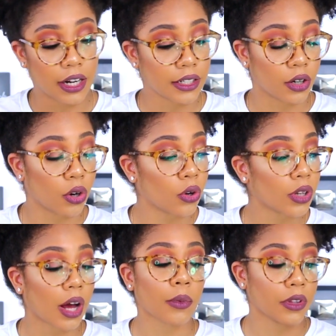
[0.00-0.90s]
I did a whole
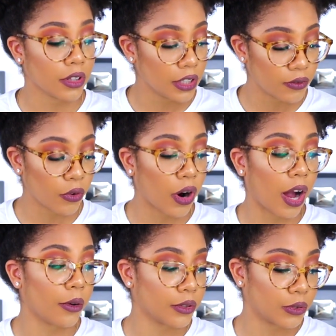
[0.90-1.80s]
lot within these 4
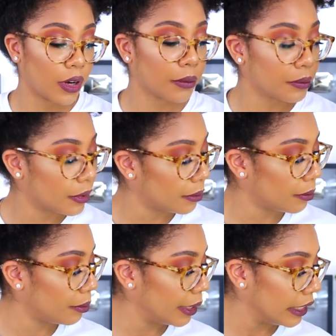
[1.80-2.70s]
hours, so I'm
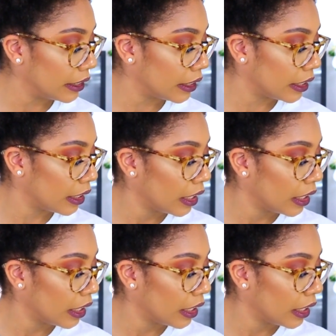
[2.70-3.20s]
beat.